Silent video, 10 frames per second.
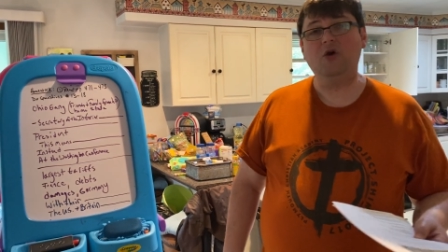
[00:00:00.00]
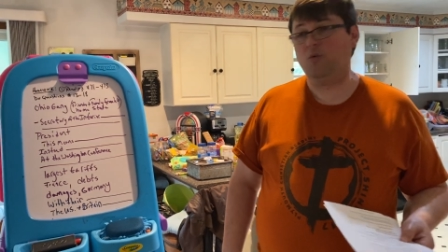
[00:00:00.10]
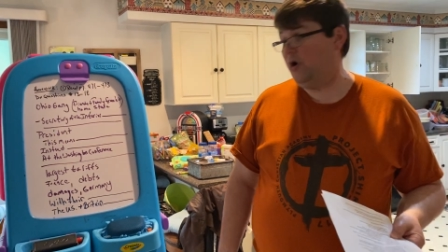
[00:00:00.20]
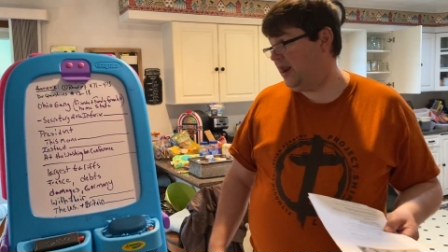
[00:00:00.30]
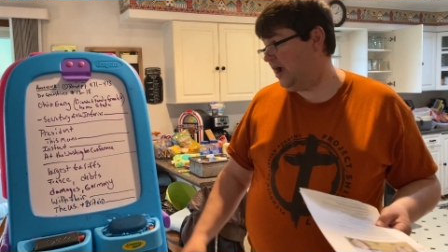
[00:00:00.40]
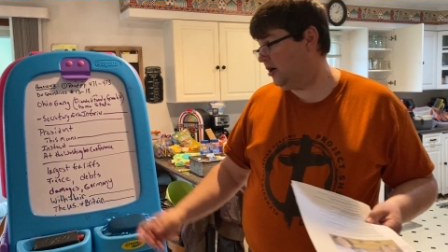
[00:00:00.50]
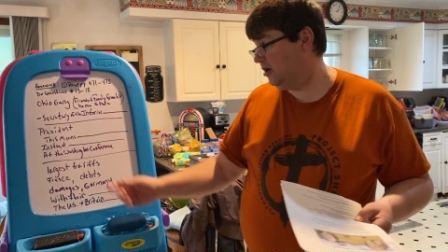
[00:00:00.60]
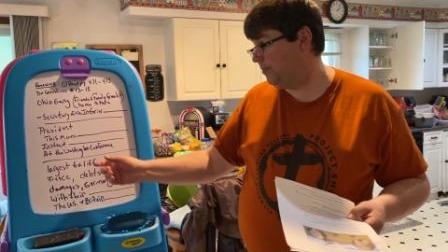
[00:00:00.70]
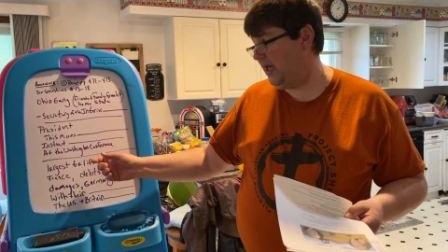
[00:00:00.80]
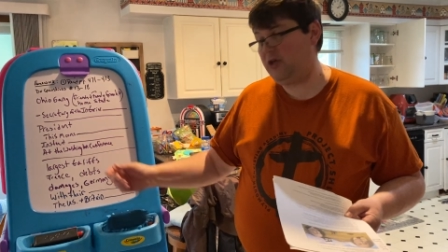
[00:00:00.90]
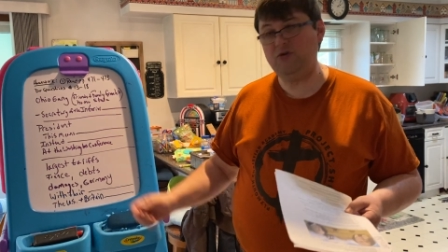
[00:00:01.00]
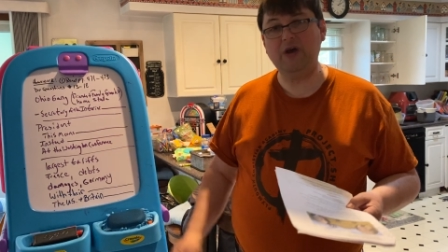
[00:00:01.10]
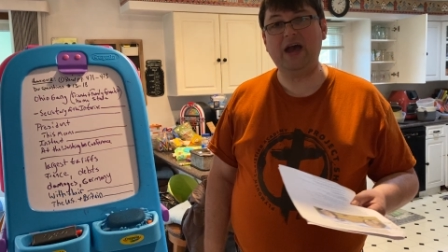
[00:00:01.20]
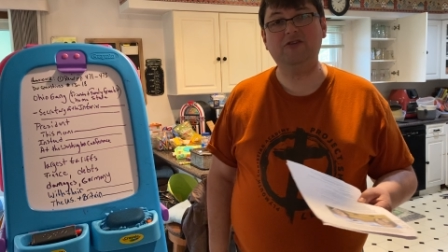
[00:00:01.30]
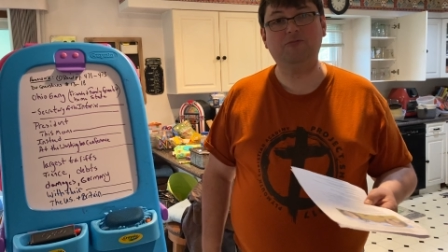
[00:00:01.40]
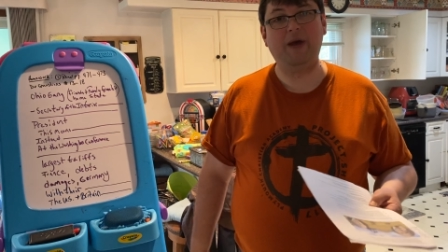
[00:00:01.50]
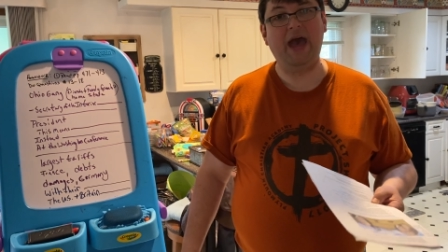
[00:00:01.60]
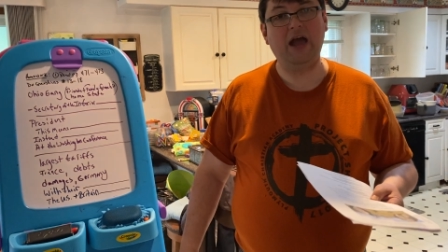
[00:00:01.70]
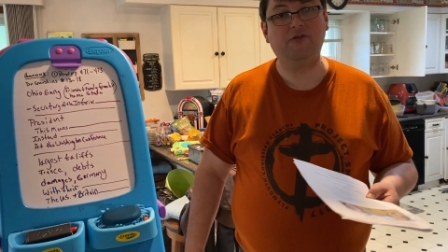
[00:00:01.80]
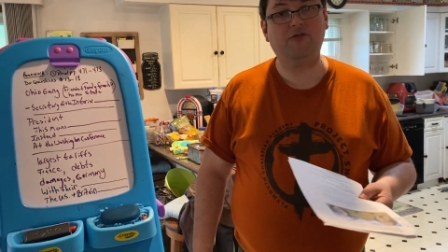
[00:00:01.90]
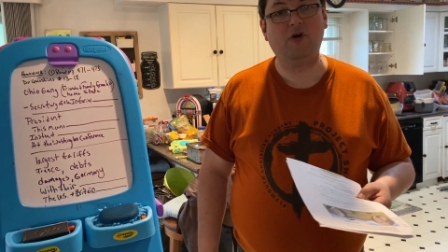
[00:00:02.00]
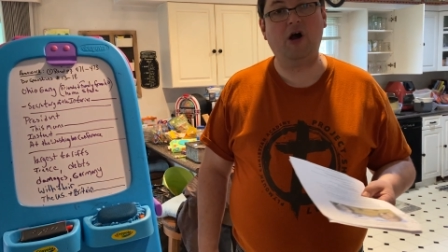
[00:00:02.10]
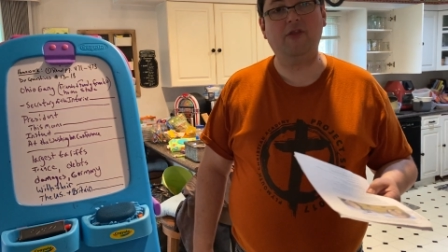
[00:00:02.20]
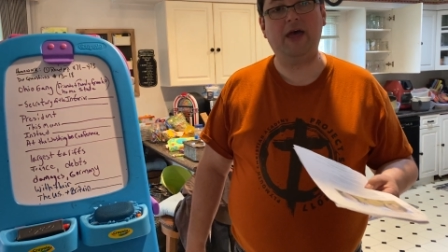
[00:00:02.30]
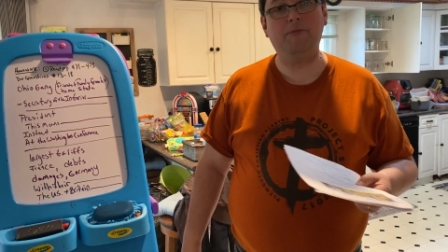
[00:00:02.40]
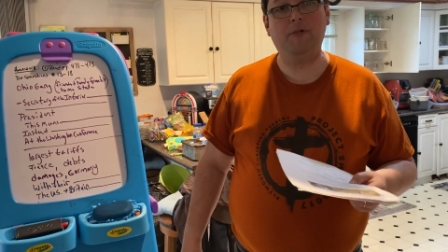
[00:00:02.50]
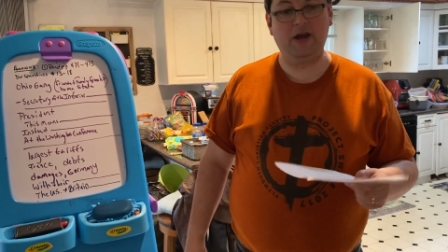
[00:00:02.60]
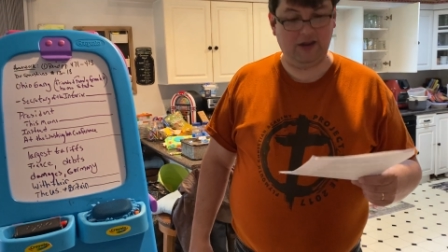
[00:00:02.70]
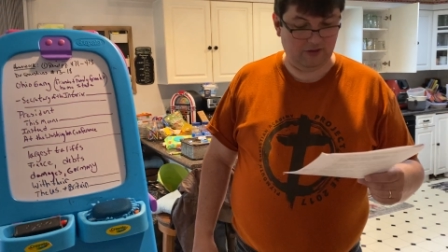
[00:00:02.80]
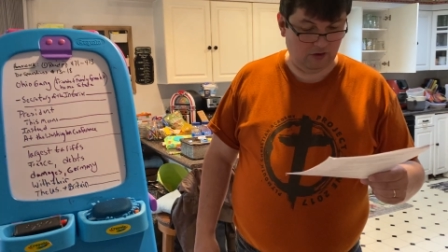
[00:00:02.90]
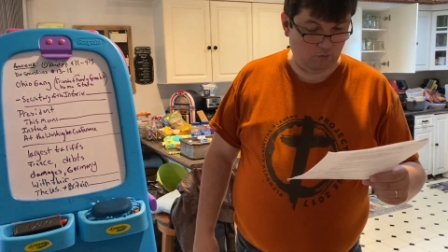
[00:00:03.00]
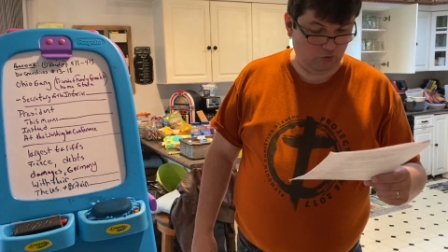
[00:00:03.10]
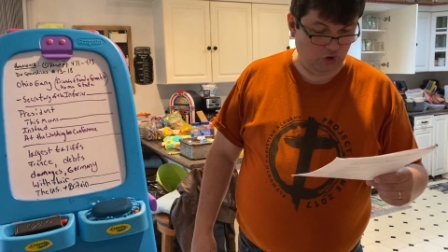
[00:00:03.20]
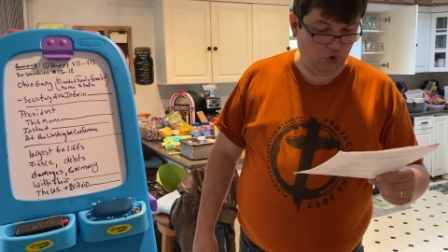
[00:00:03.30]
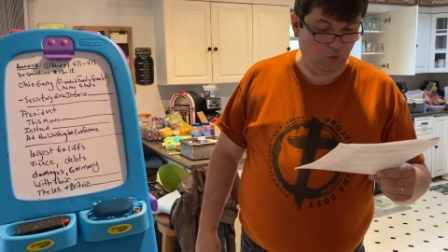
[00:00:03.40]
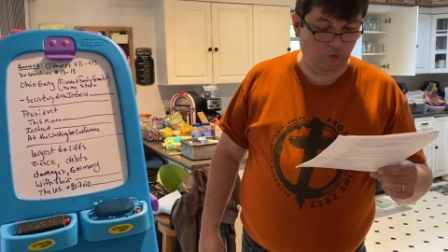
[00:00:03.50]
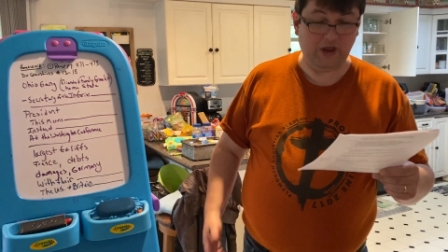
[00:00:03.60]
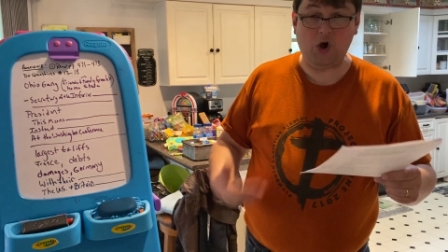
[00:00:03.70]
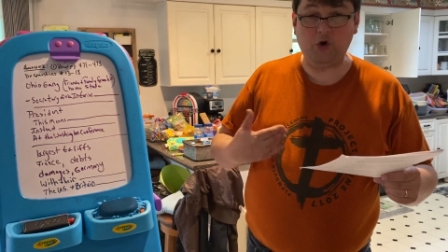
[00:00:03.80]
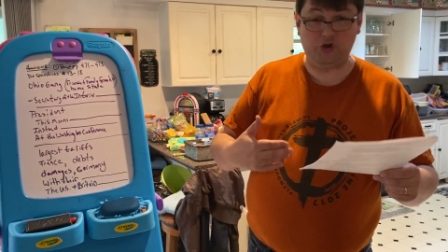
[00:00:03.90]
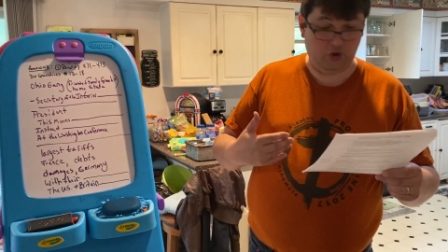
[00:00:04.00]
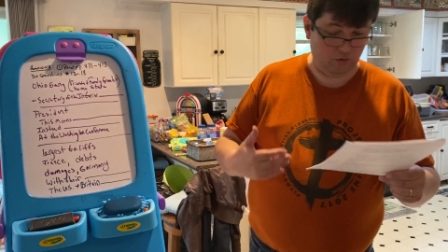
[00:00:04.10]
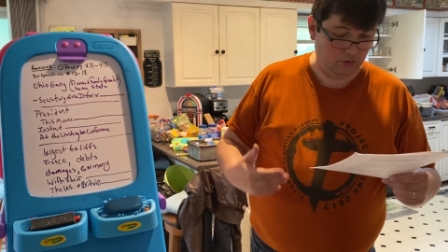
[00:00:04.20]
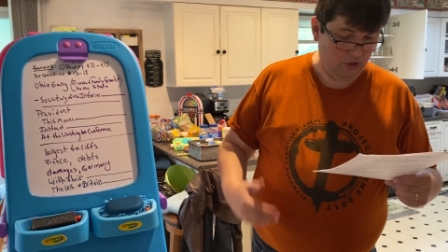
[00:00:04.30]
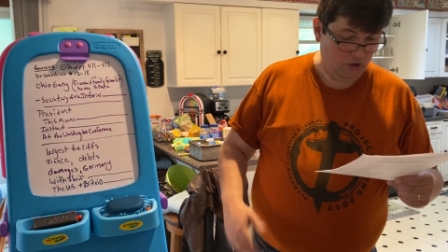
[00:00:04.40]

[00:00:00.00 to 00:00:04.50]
We're not going to pay you guys back for all that money that we owe you.